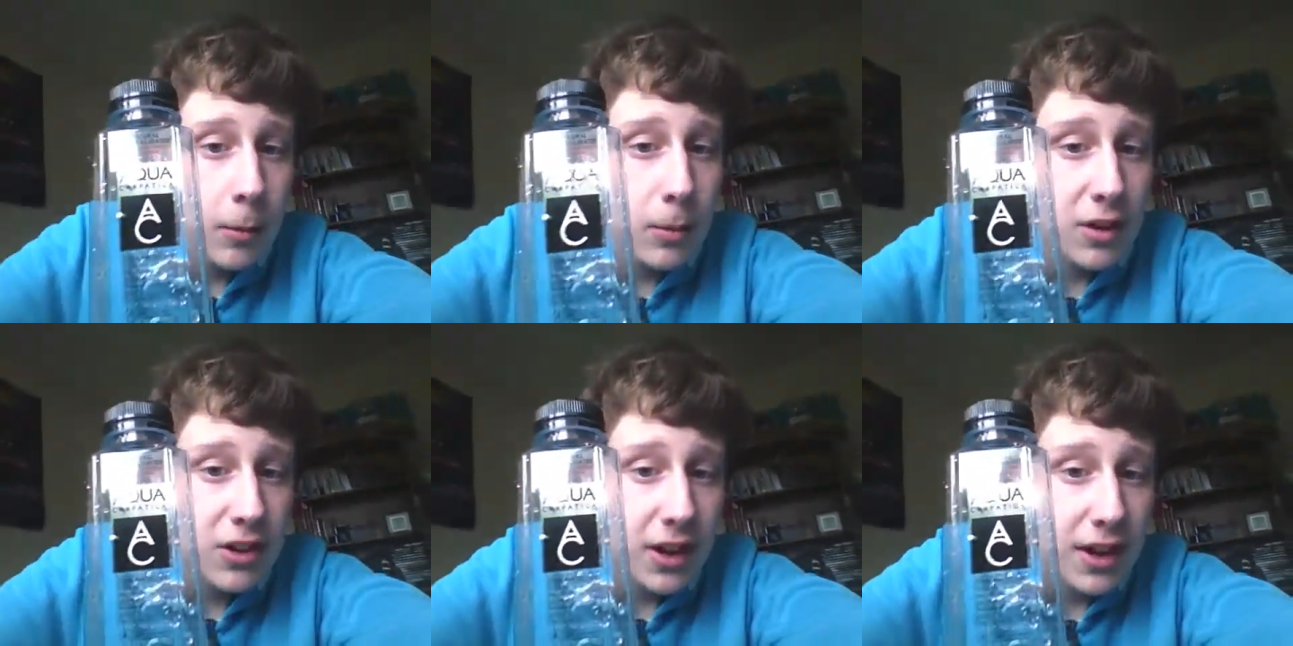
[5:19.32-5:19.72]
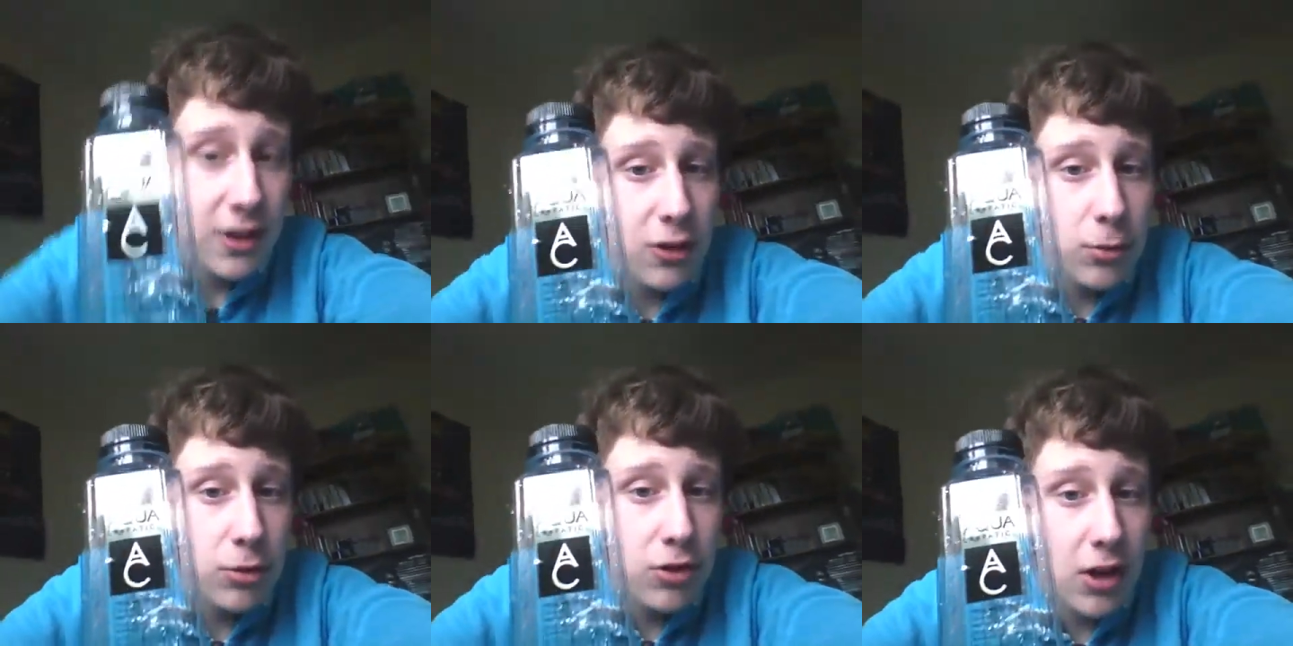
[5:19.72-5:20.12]
Please like
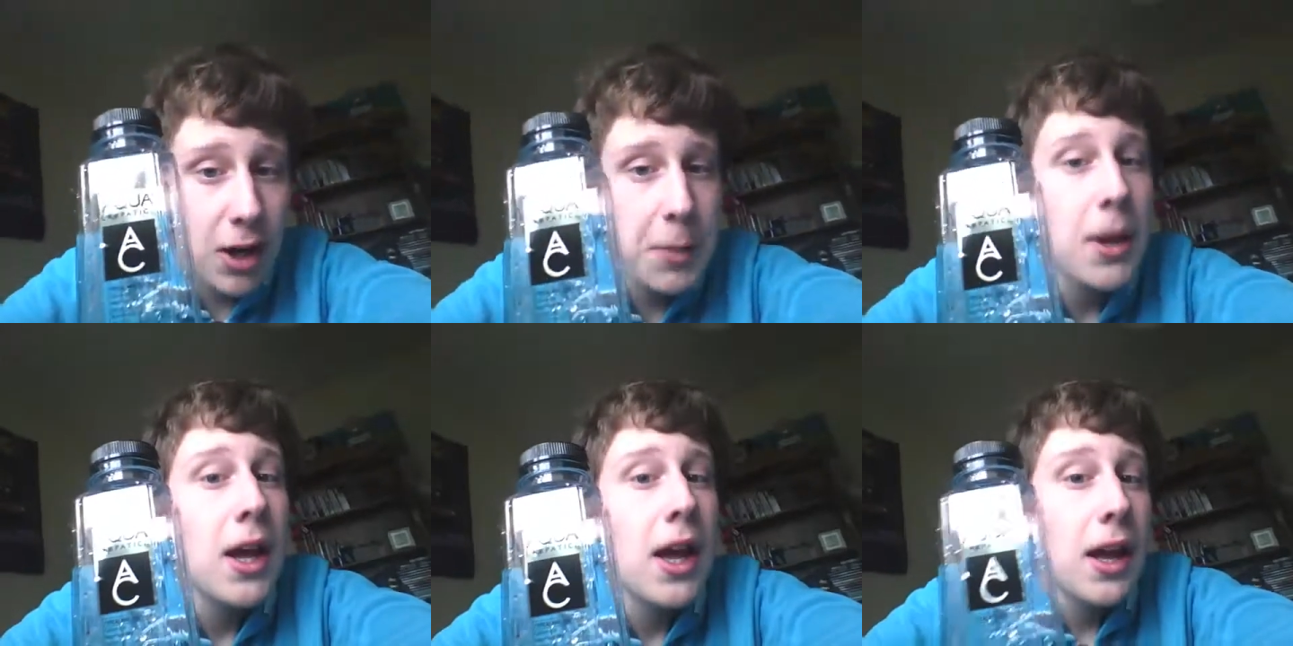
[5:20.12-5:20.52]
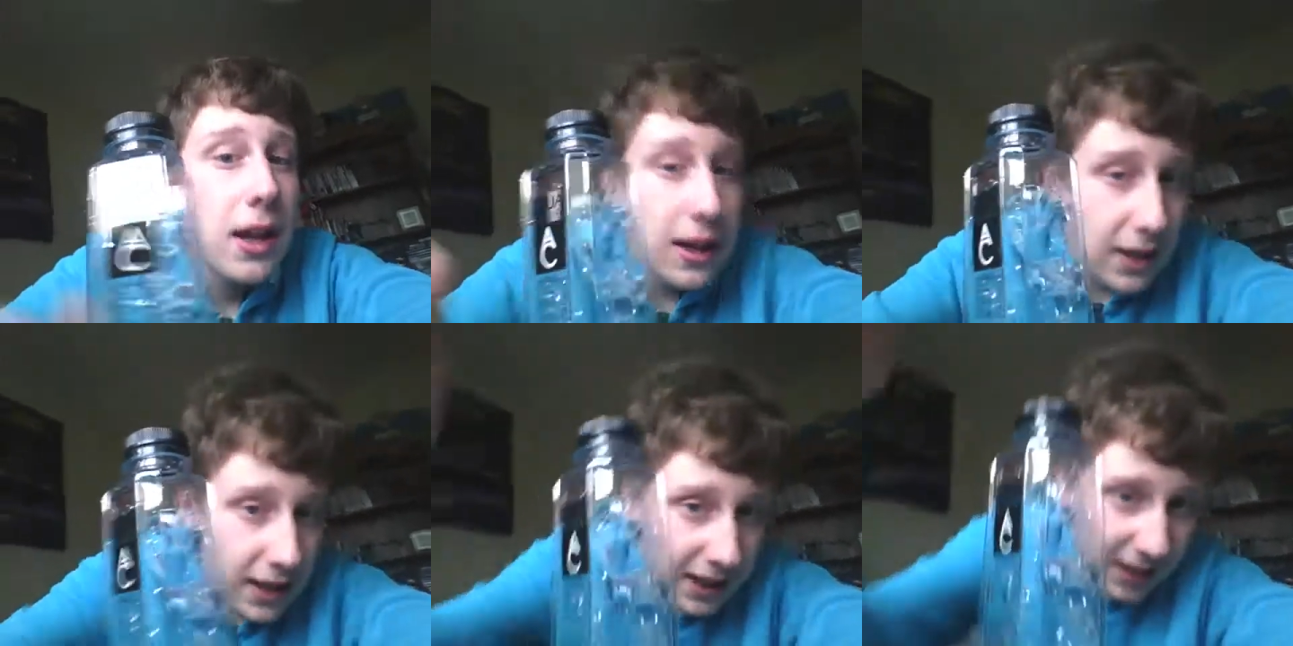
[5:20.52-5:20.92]
and subscribe.
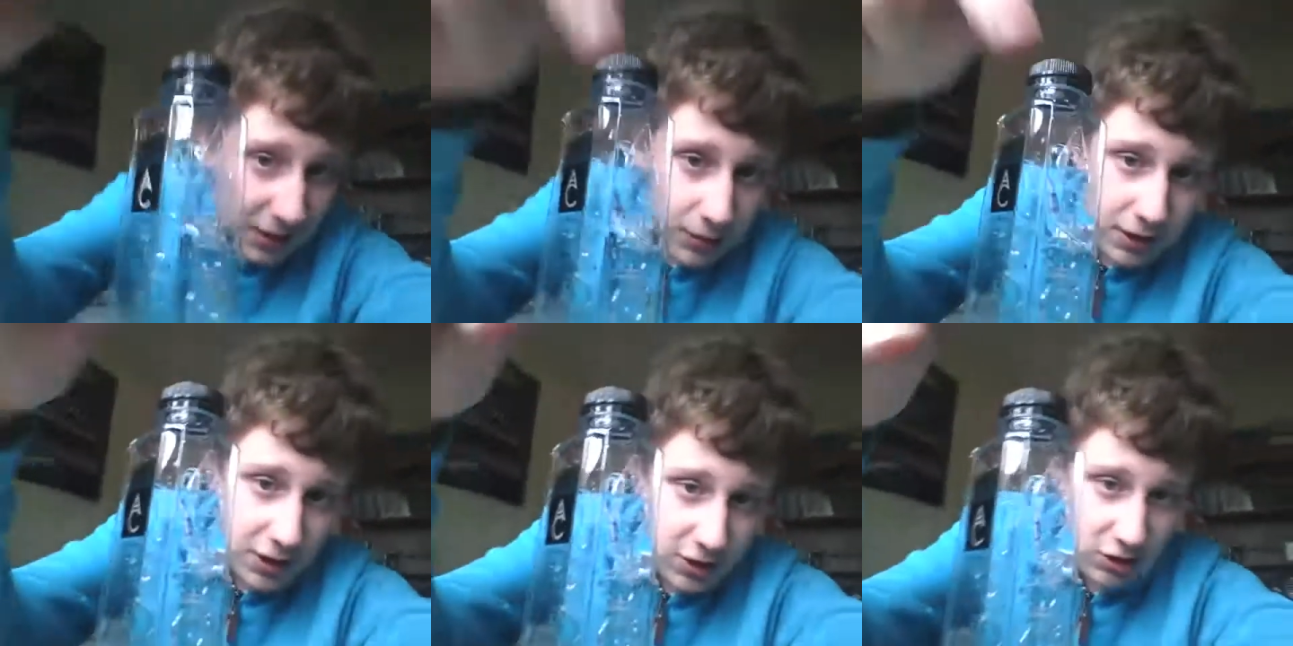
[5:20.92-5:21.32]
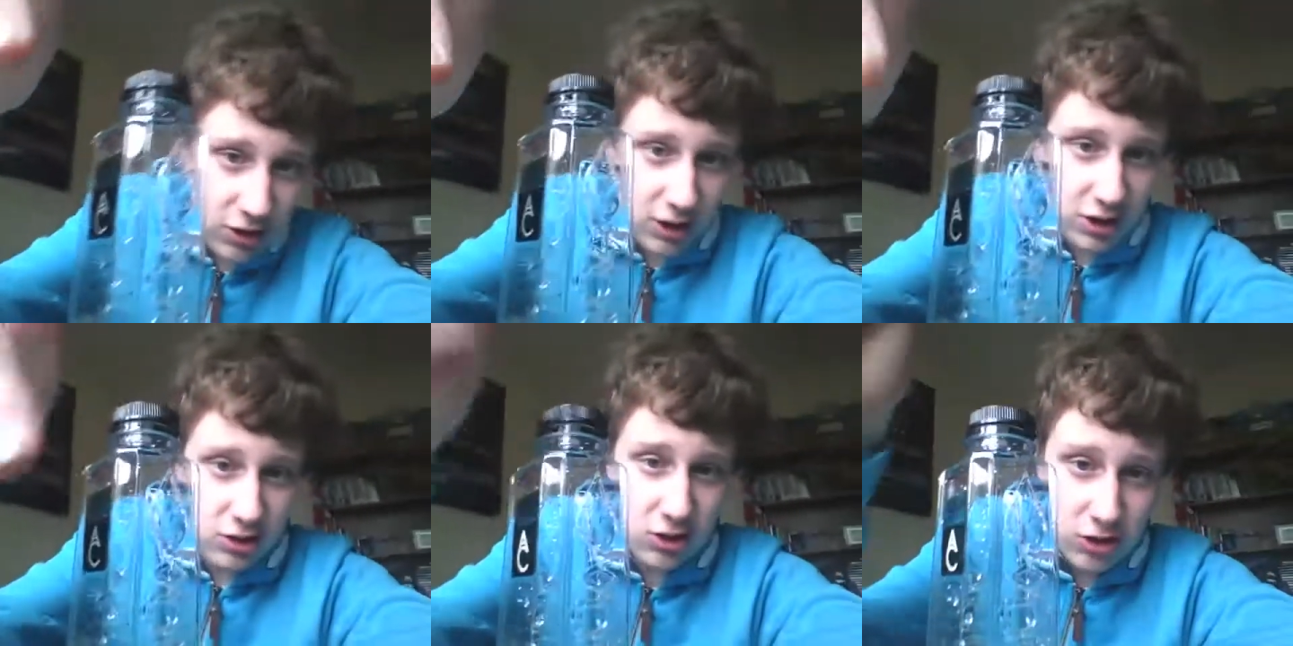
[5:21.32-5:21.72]
Leave any
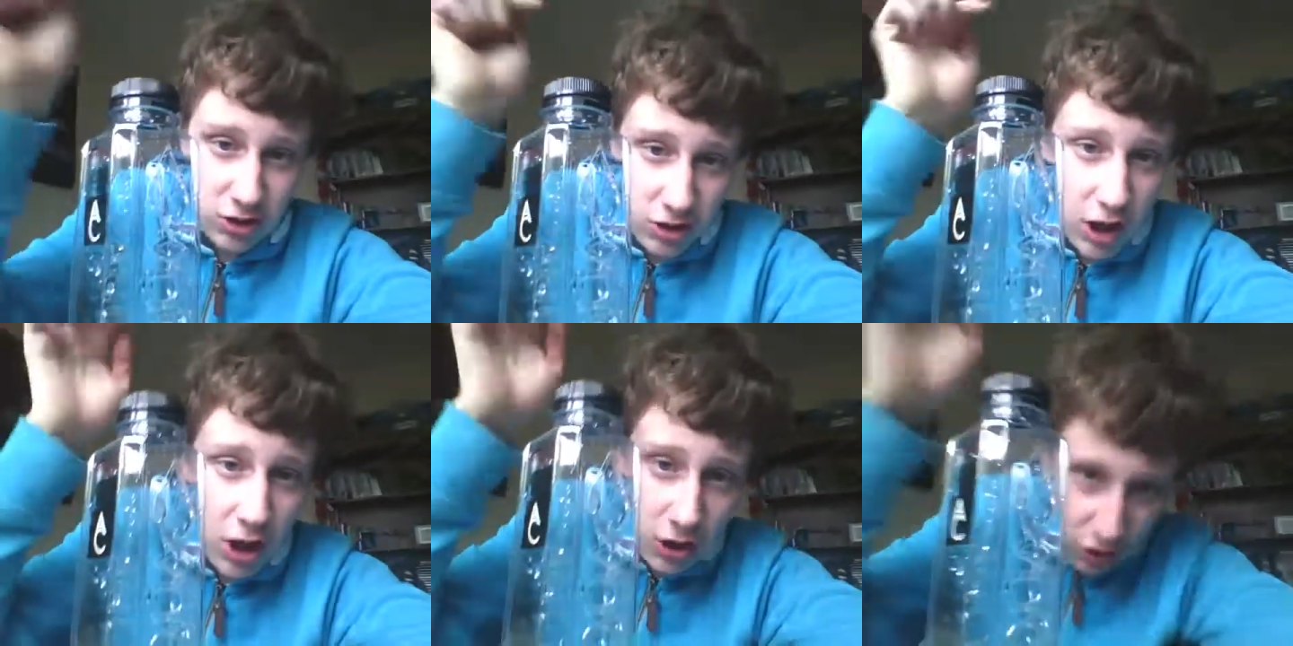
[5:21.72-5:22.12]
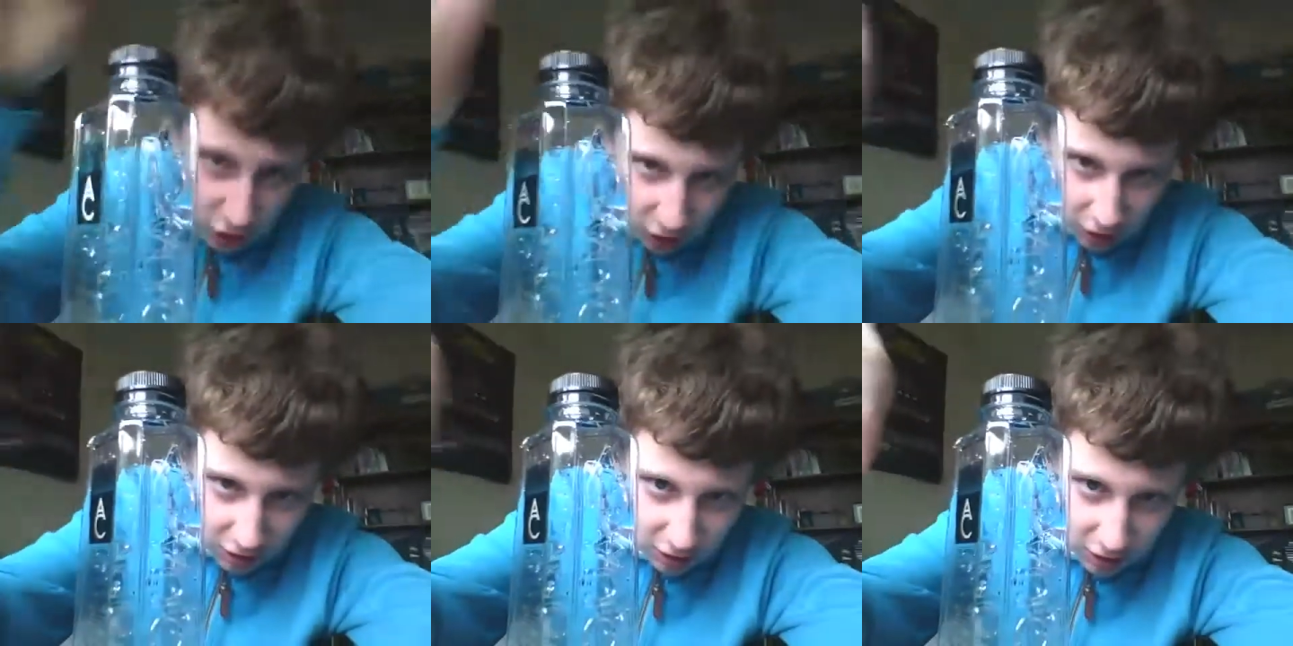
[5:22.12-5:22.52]
suggestions
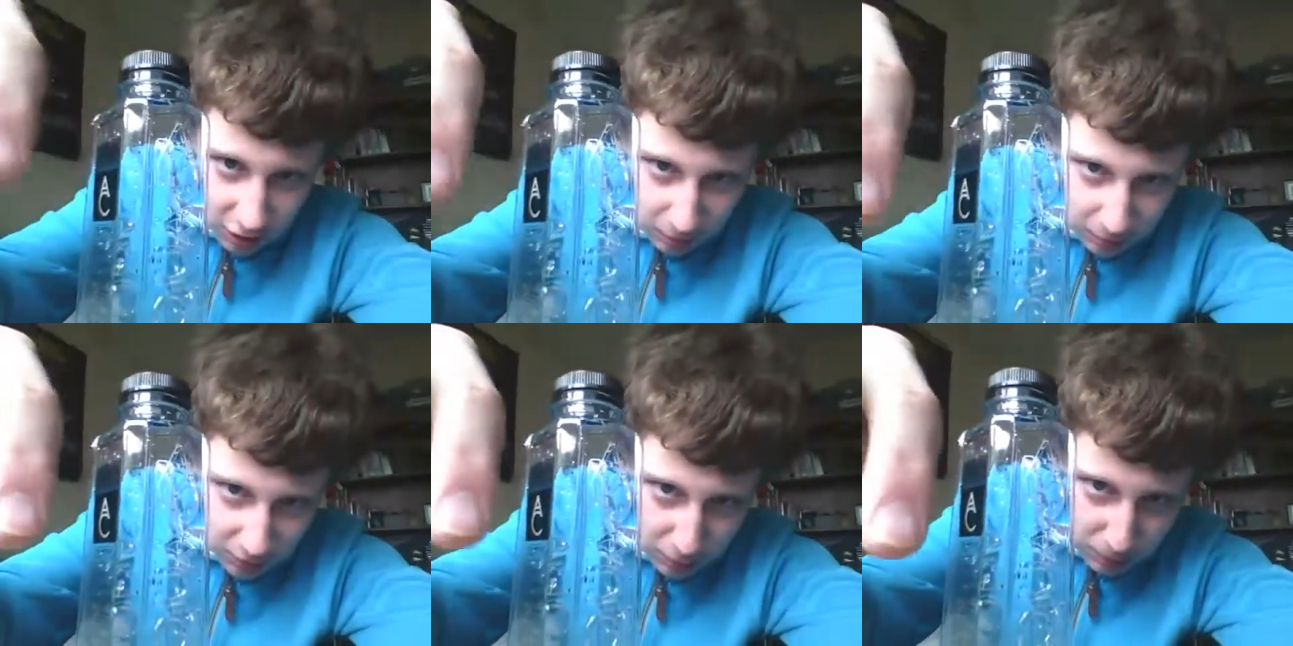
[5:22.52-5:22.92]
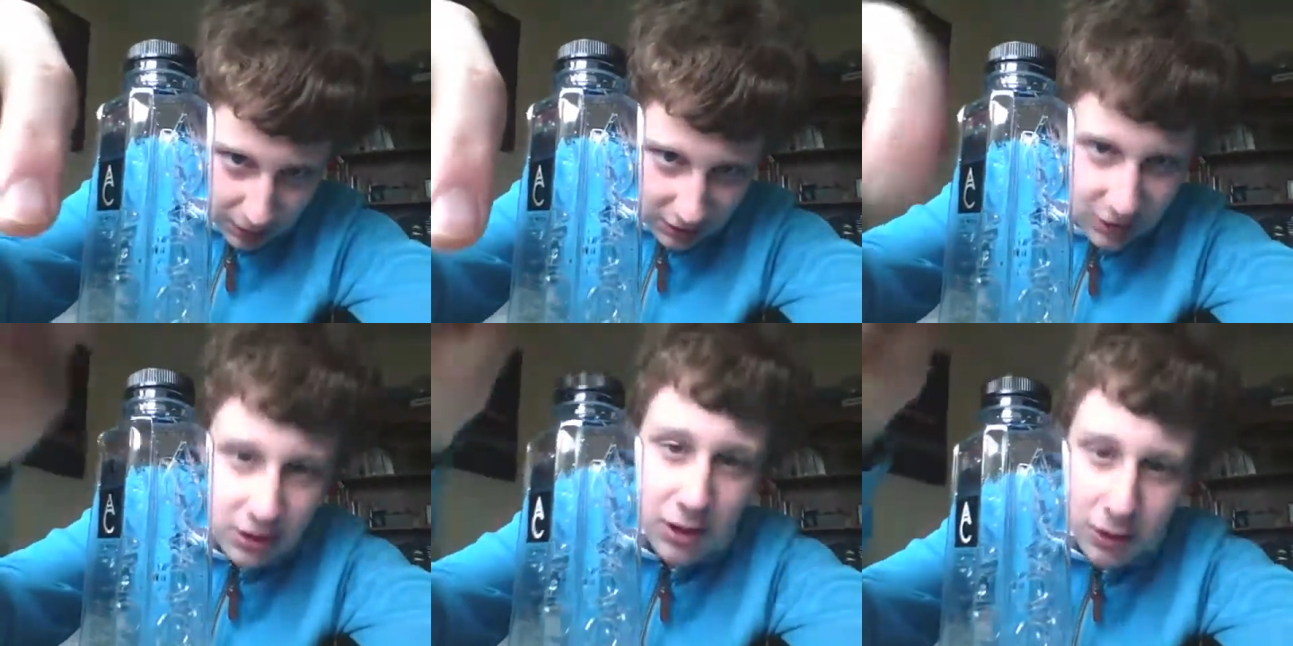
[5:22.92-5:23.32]
down in the comments,
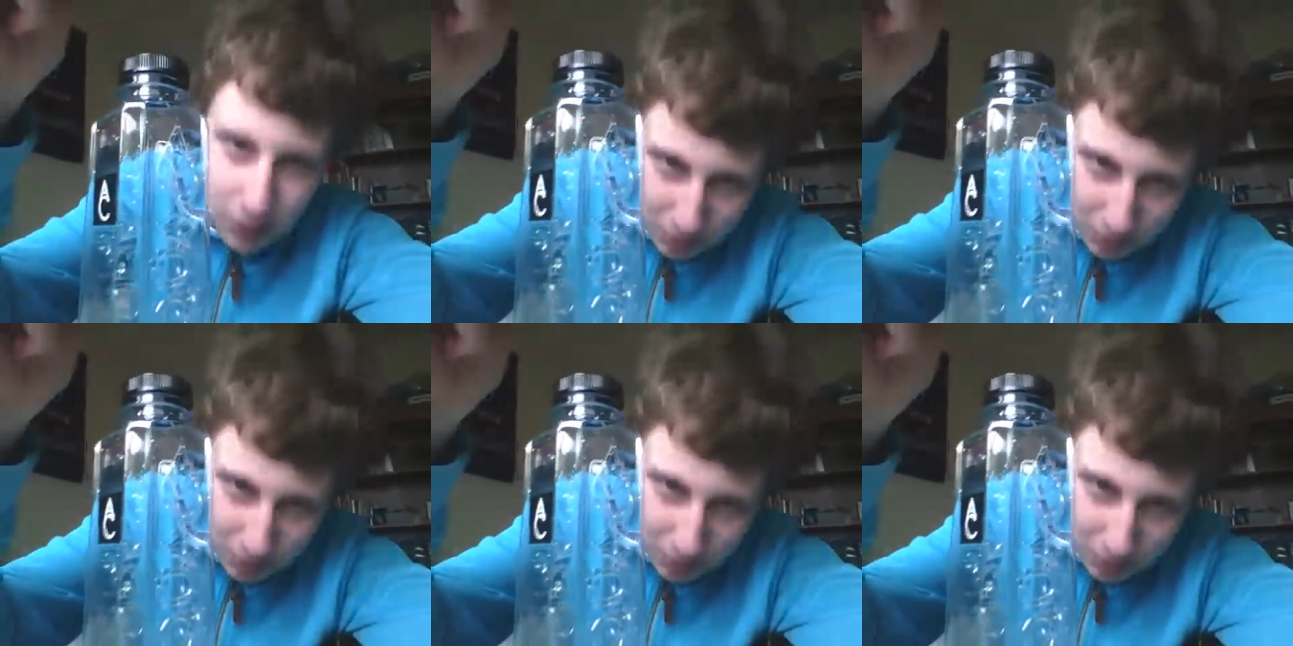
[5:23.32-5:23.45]
please.